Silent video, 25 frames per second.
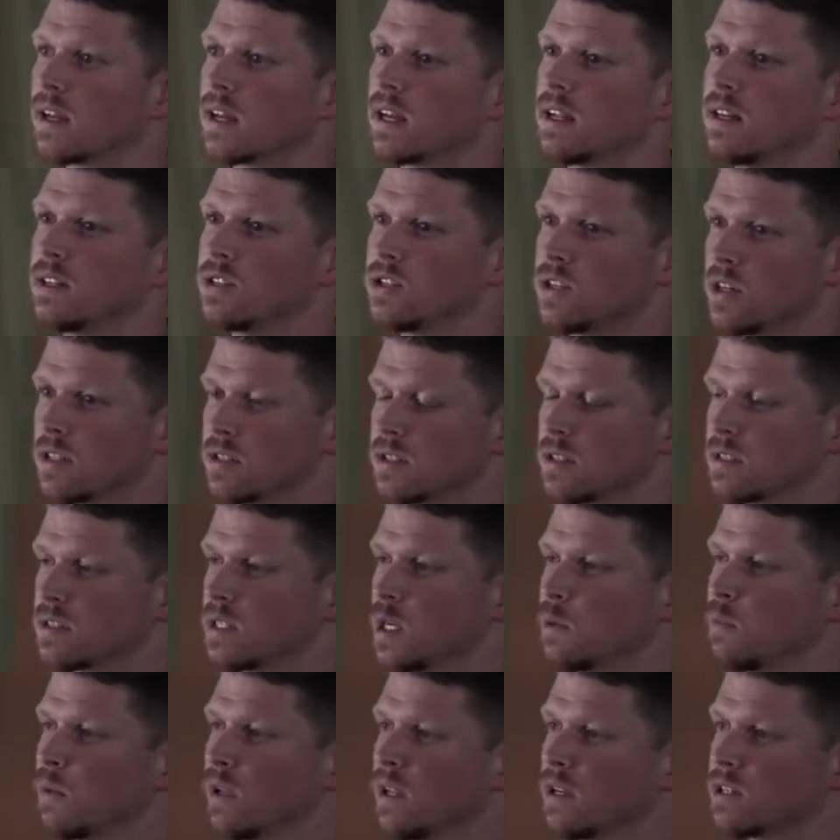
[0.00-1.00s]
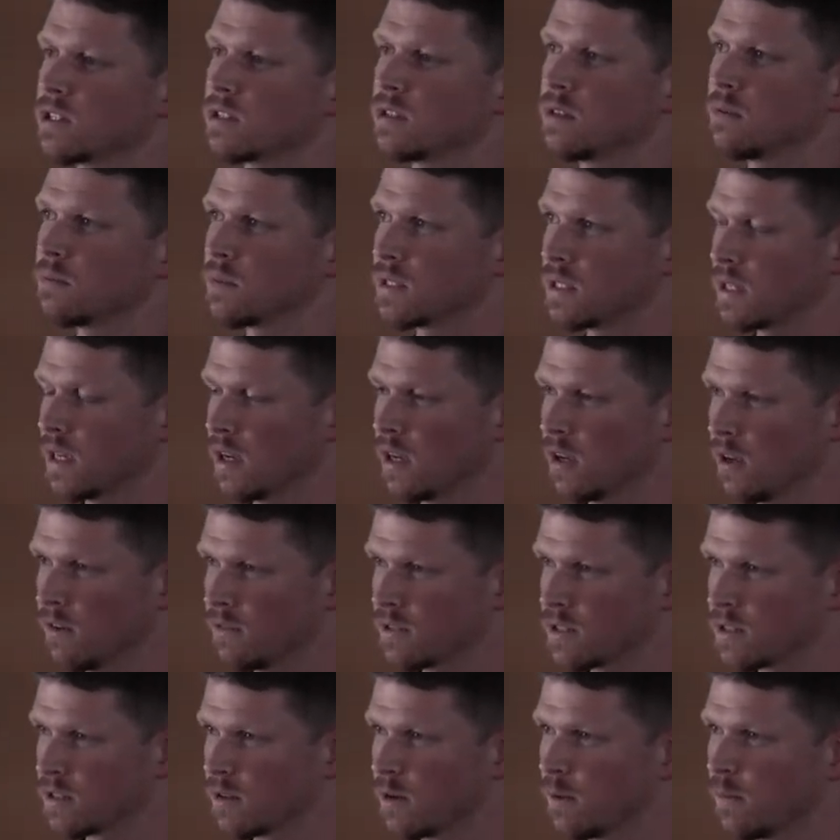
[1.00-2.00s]
can adjust the stimulation
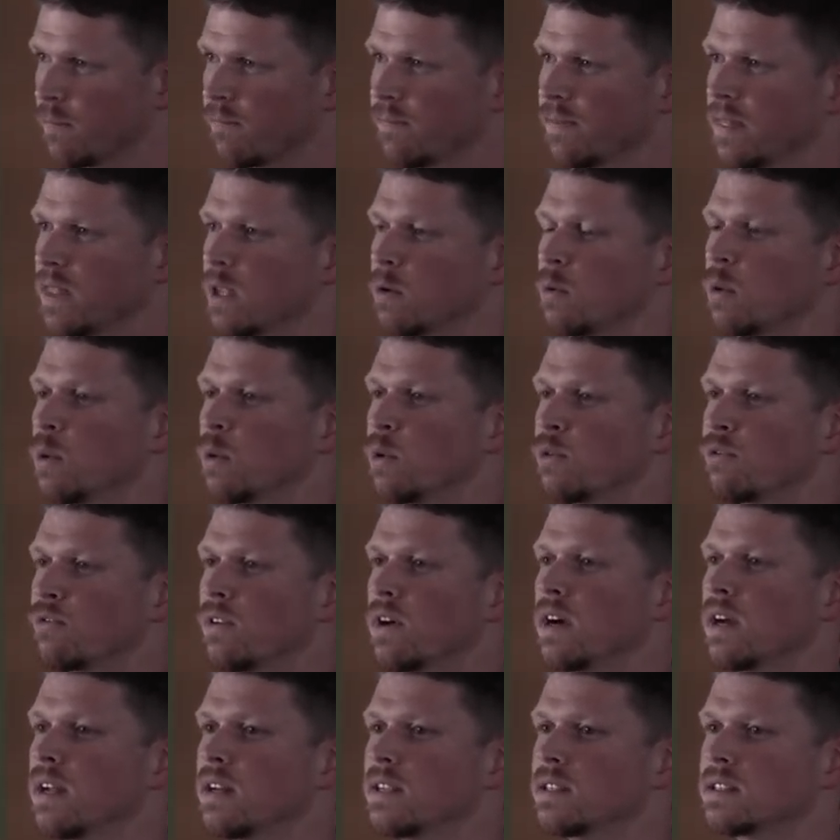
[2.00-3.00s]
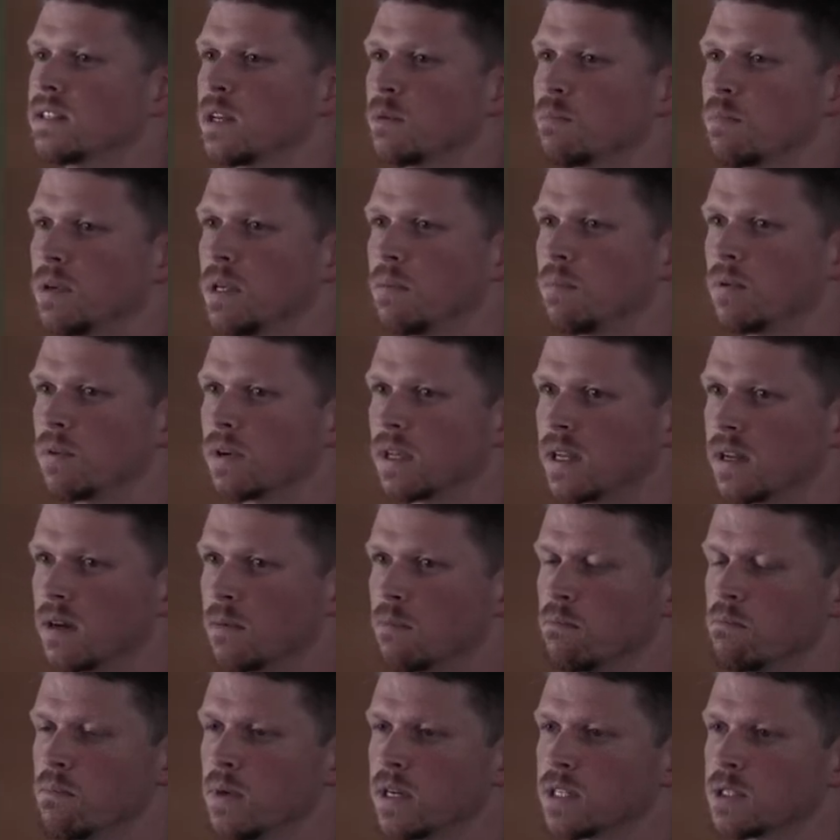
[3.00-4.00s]
themselves, what we find is that people get
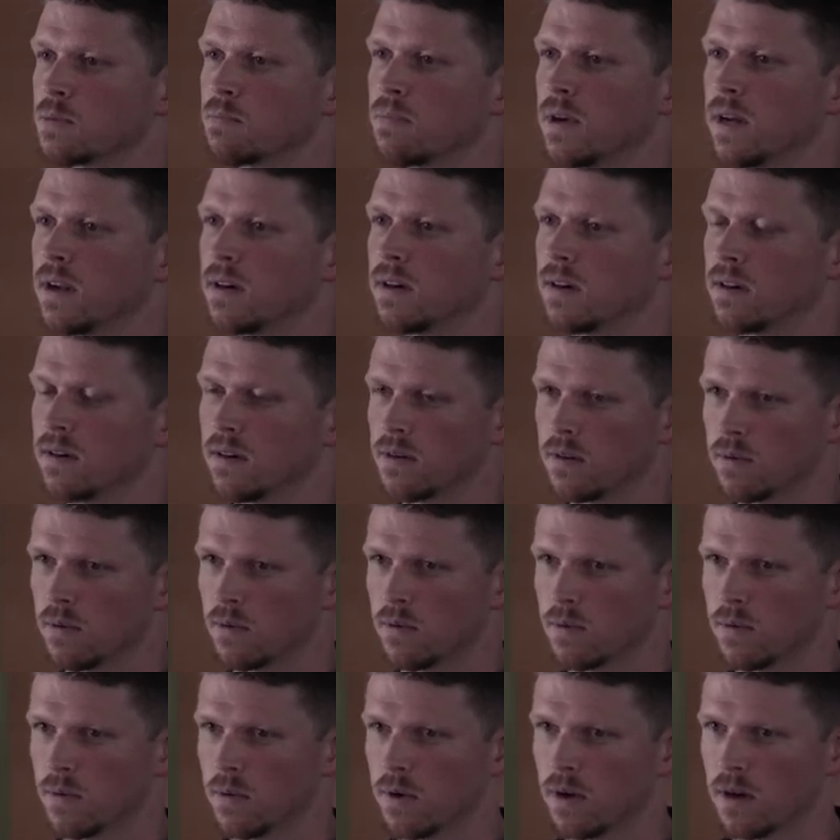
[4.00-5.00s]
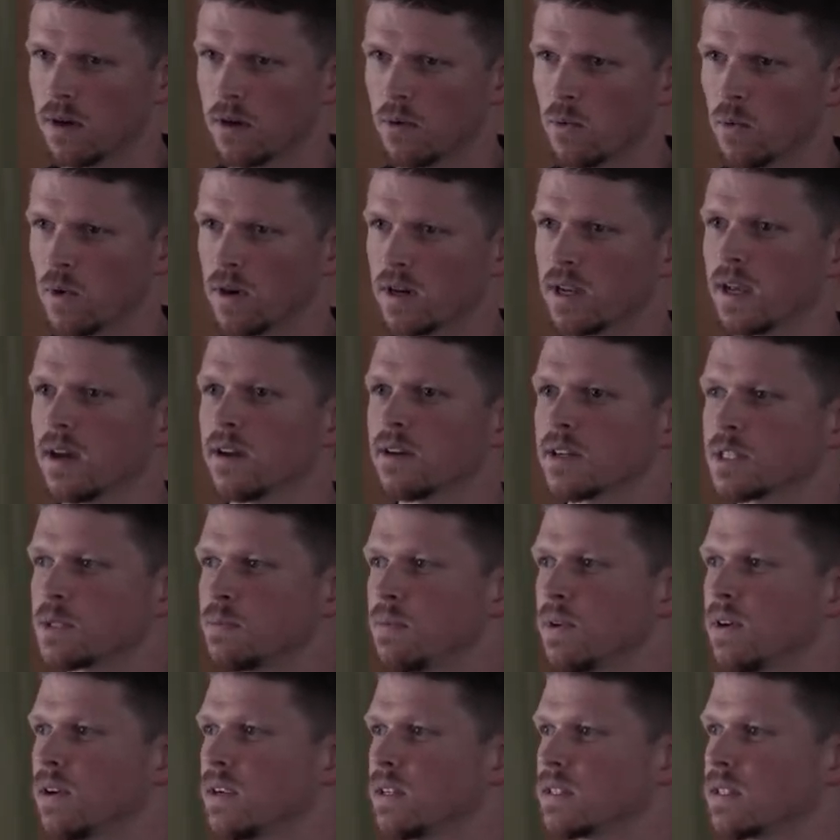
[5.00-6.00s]
a much better workout
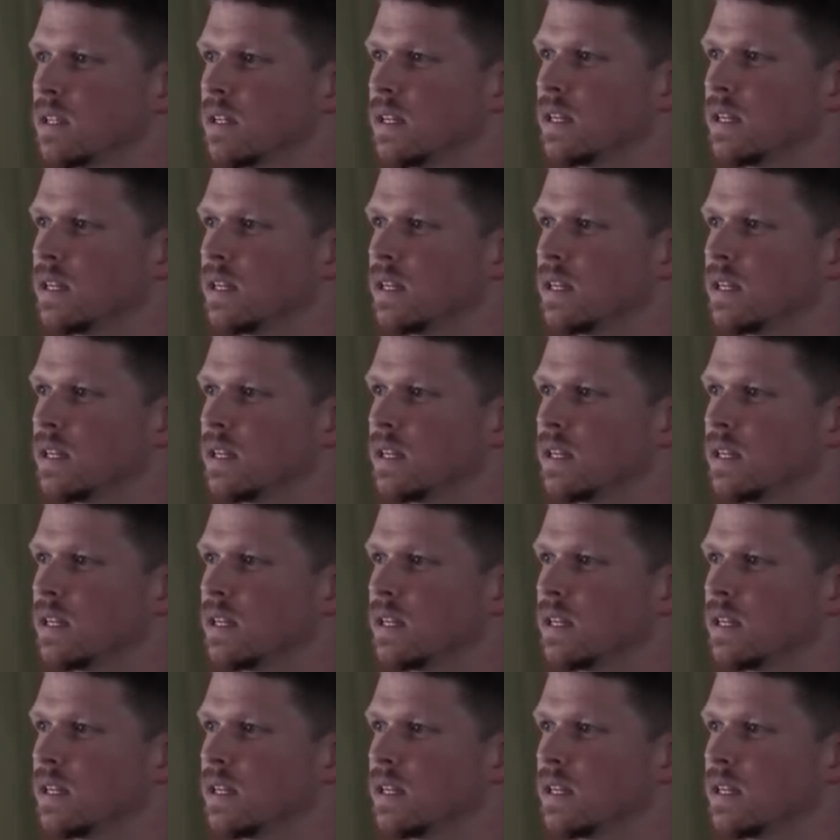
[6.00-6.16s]
experience.